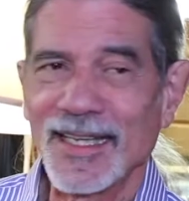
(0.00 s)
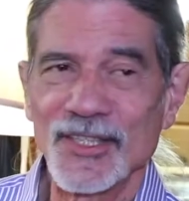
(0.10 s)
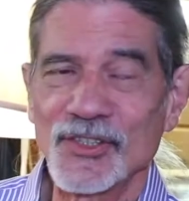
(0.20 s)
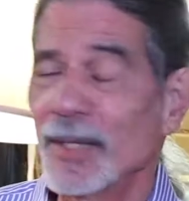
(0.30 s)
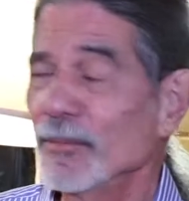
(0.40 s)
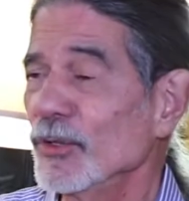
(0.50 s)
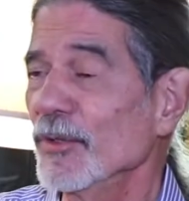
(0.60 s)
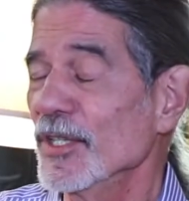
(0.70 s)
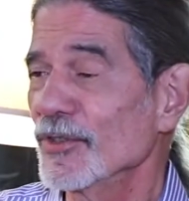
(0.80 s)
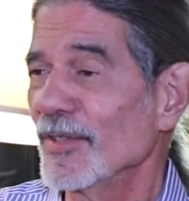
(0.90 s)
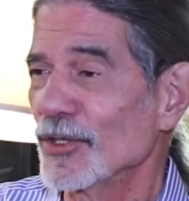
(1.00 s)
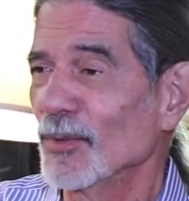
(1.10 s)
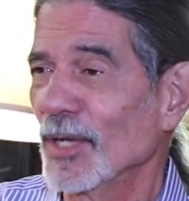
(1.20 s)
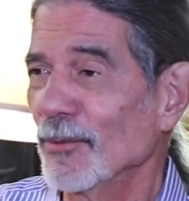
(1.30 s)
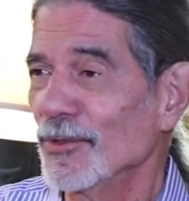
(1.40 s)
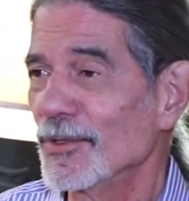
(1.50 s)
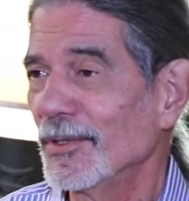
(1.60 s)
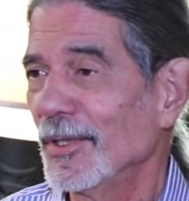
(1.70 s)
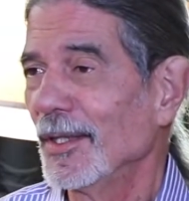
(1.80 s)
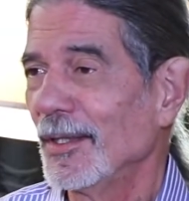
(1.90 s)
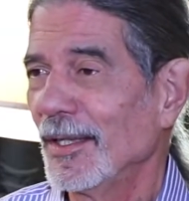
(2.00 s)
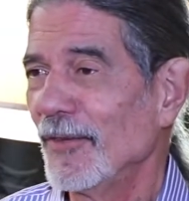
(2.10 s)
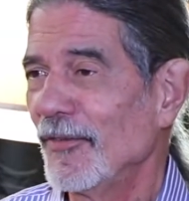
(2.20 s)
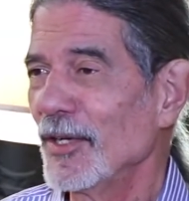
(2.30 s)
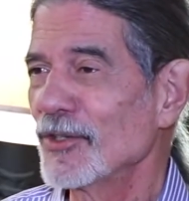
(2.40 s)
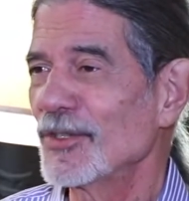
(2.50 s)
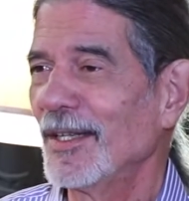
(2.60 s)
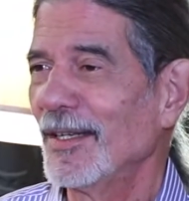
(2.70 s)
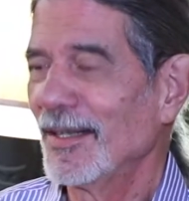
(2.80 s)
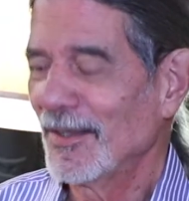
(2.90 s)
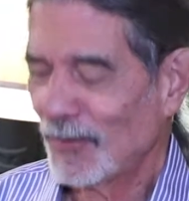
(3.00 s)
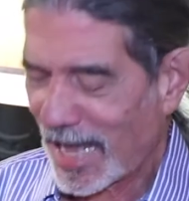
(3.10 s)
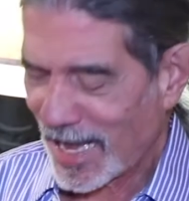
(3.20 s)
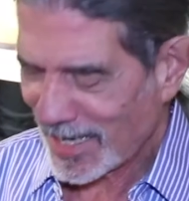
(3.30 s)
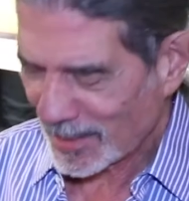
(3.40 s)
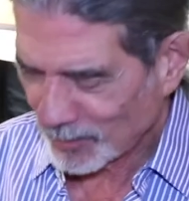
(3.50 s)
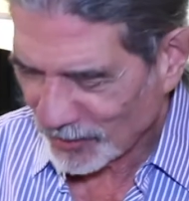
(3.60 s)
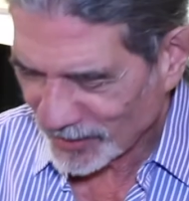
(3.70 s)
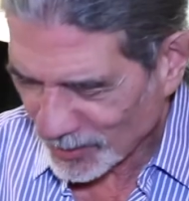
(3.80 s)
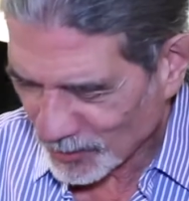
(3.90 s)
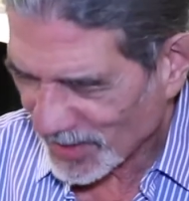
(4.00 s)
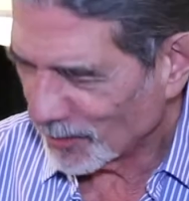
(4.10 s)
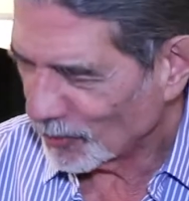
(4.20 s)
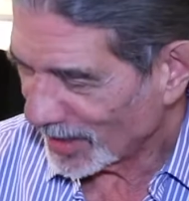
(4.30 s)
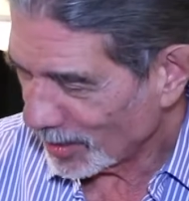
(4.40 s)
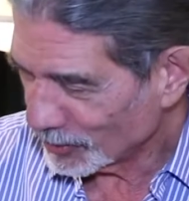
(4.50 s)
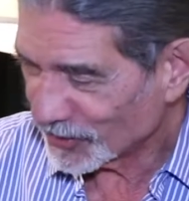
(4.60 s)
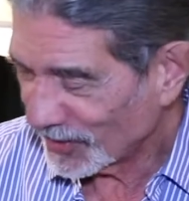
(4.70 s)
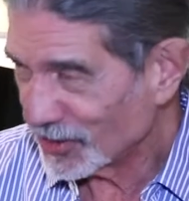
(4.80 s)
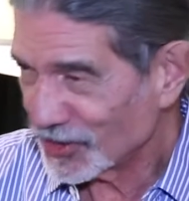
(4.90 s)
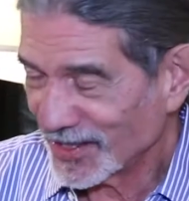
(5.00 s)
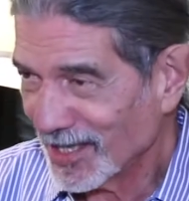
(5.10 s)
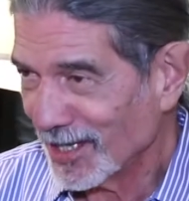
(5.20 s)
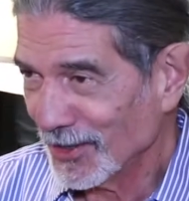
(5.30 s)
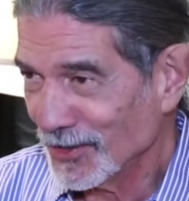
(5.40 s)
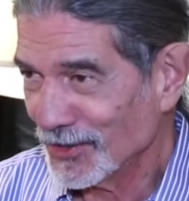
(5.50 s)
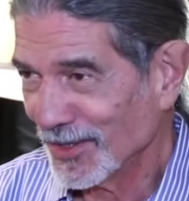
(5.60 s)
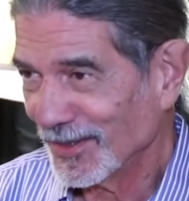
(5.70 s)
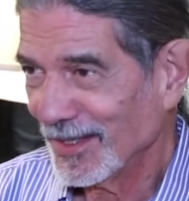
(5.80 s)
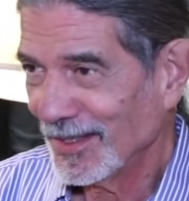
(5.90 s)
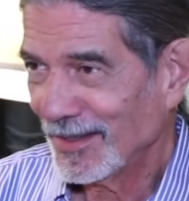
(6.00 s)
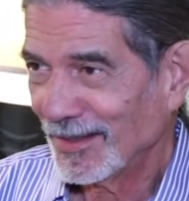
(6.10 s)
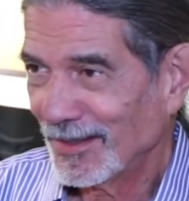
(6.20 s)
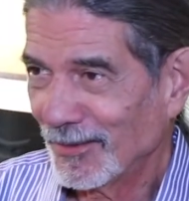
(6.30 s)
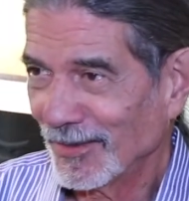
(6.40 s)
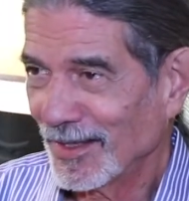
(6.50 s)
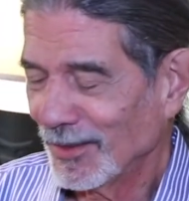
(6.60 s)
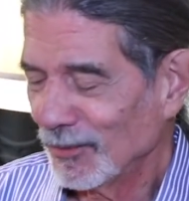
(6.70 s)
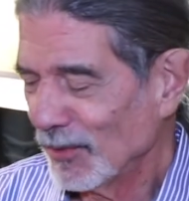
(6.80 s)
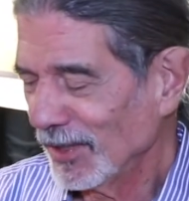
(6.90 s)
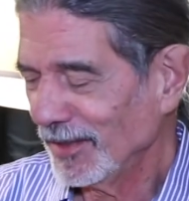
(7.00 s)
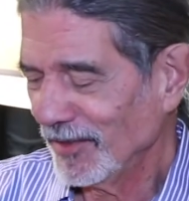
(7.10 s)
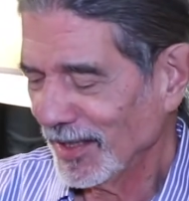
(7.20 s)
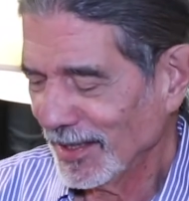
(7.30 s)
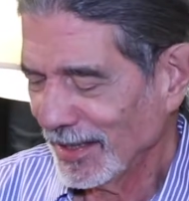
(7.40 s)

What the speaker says: they sent him to Greece. That's when he finished. I had moved in with him when he was finishing college, and we were living in